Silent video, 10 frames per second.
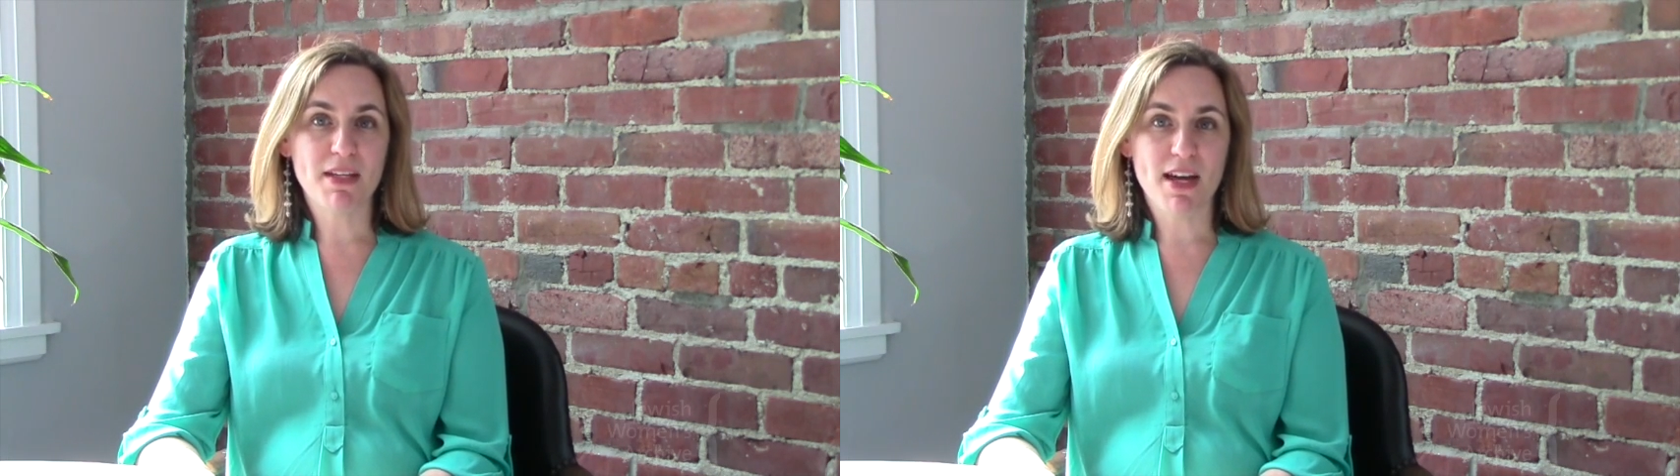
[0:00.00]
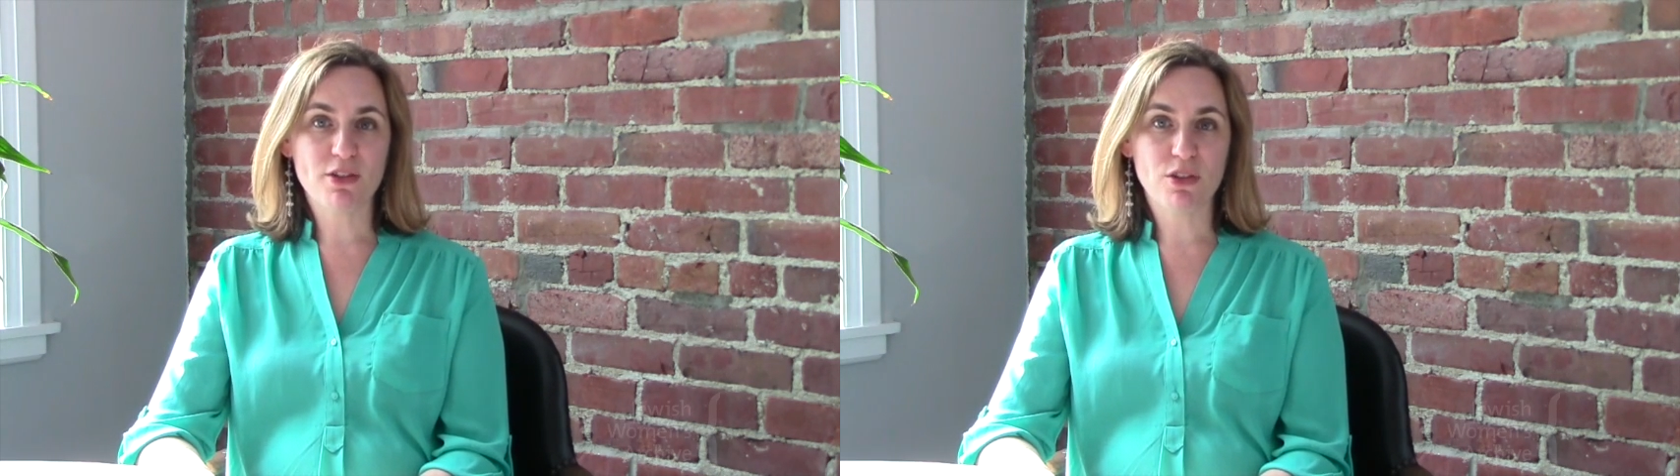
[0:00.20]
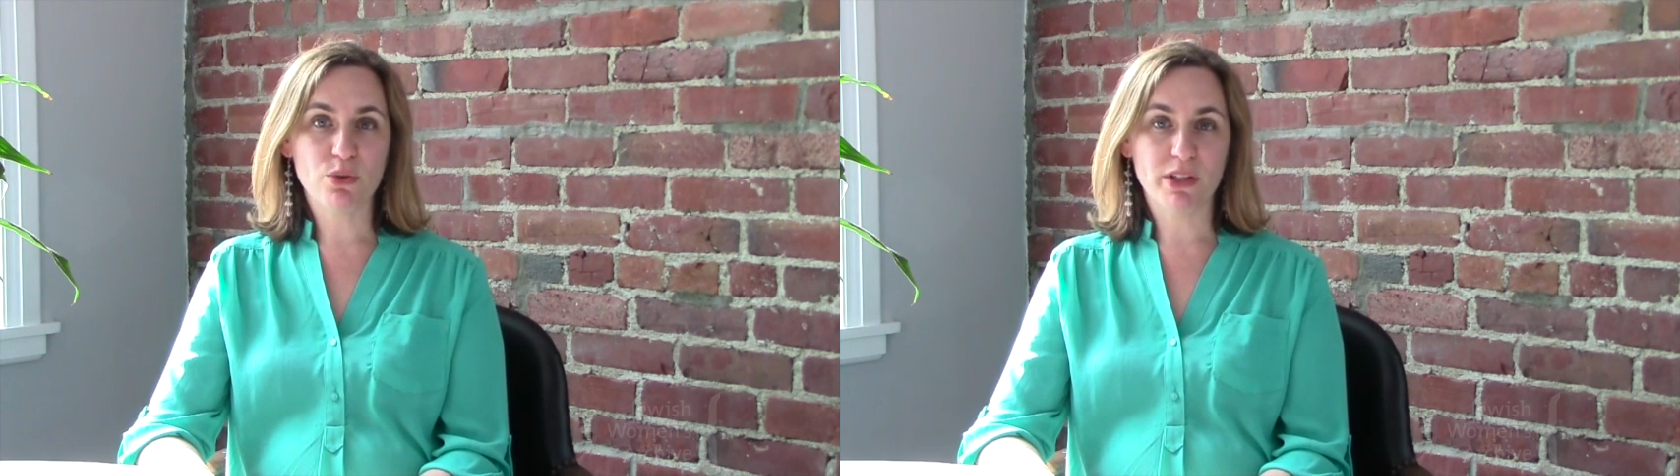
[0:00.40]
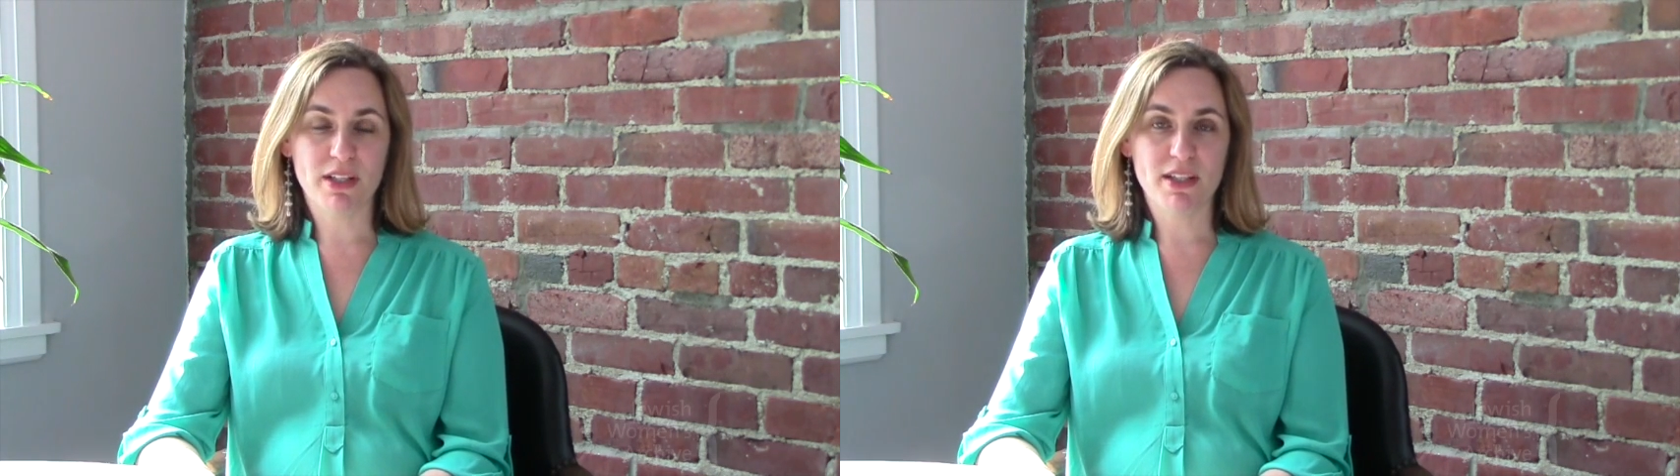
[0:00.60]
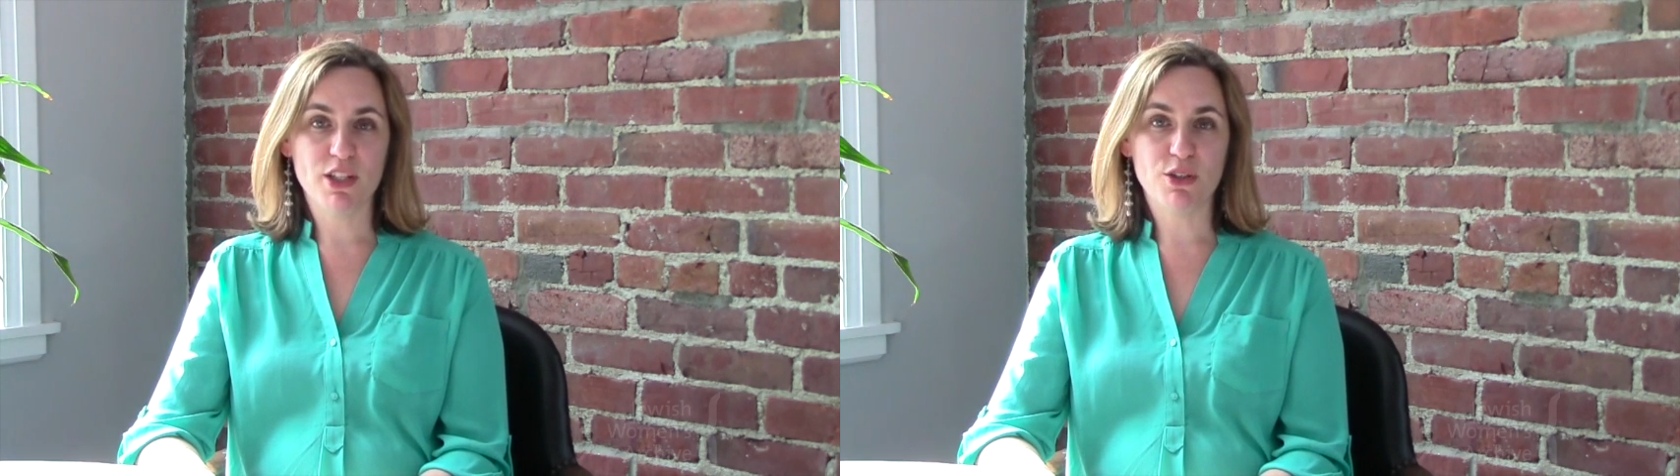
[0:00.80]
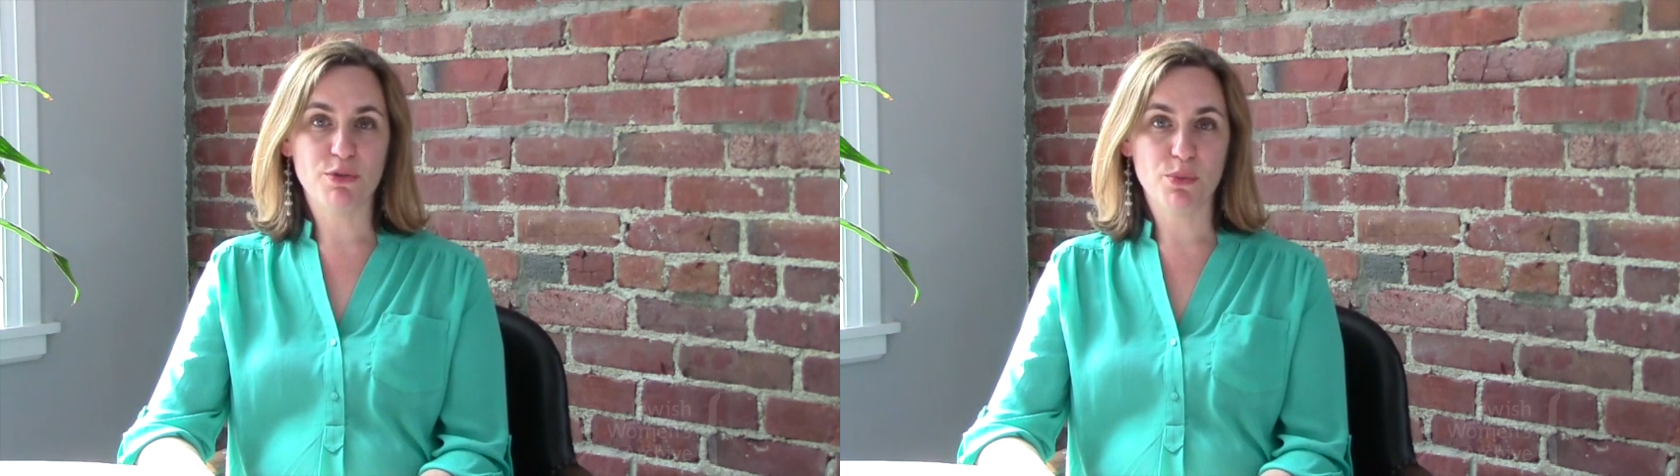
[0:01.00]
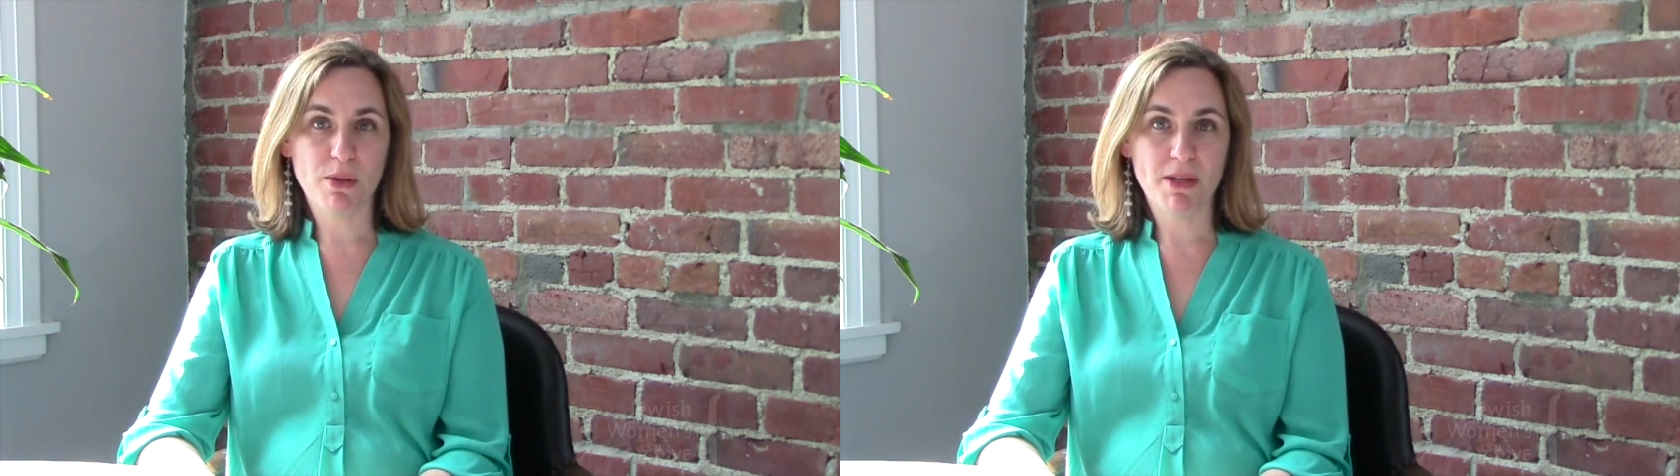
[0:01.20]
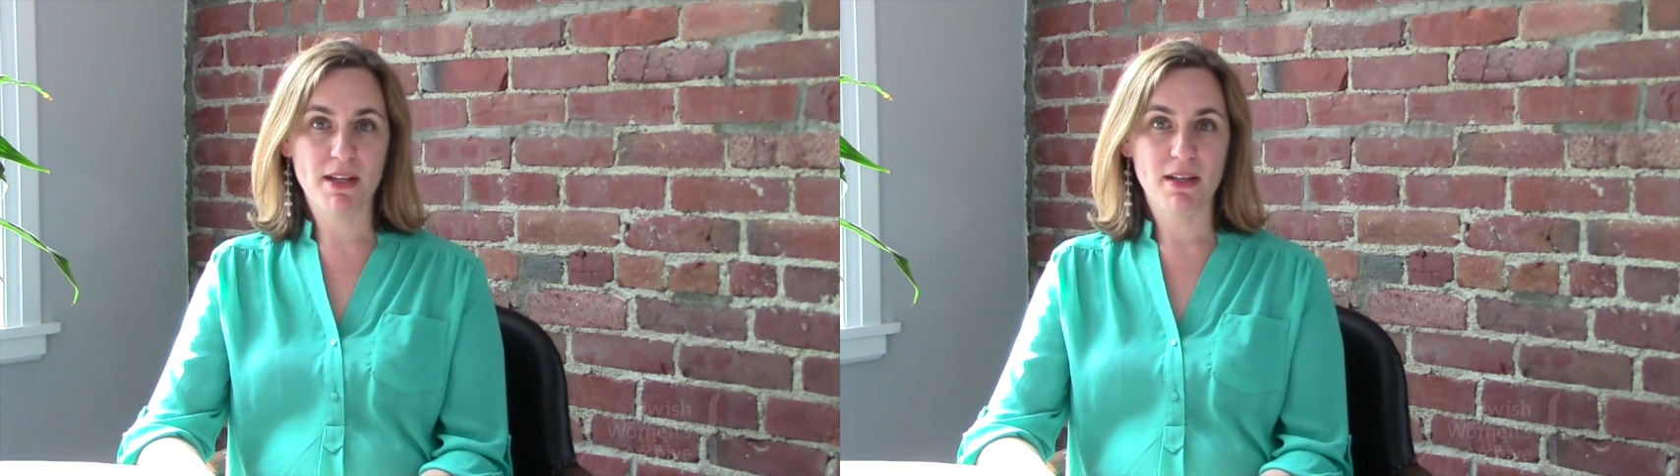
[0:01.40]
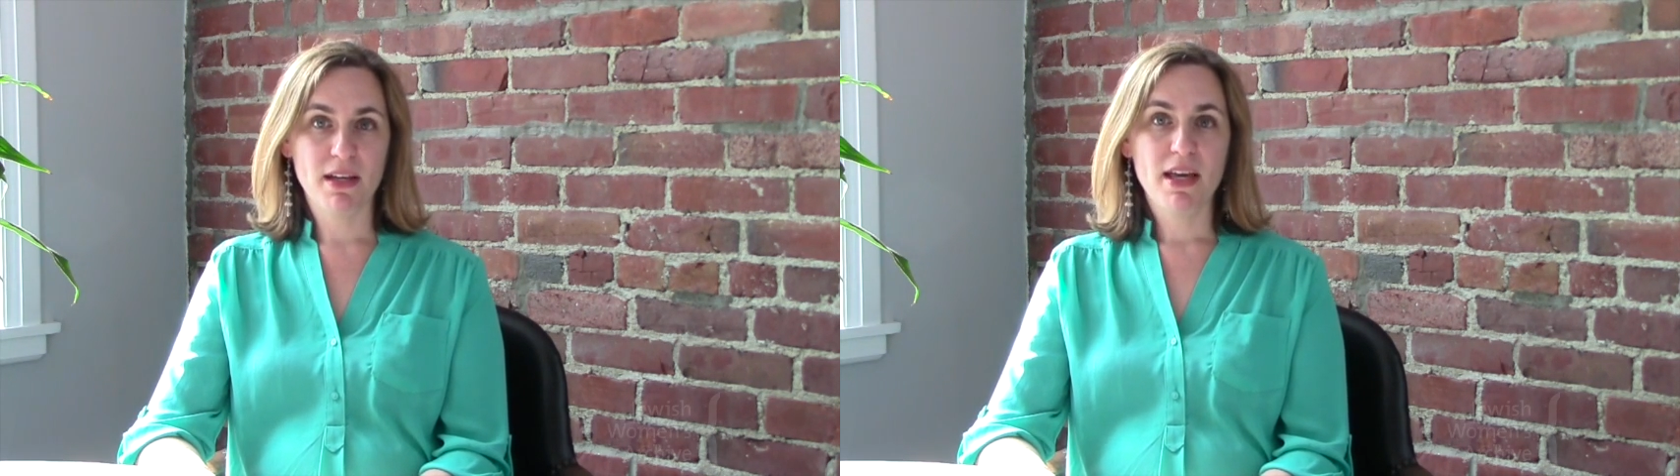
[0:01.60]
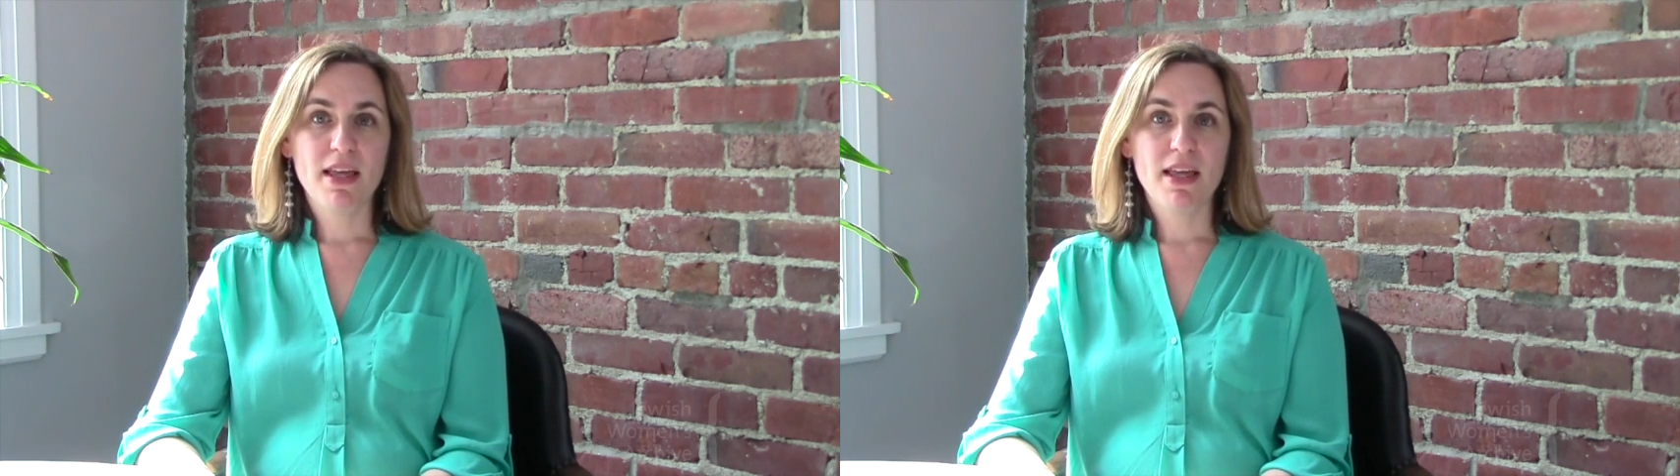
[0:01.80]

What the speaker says: the National Organization for Women.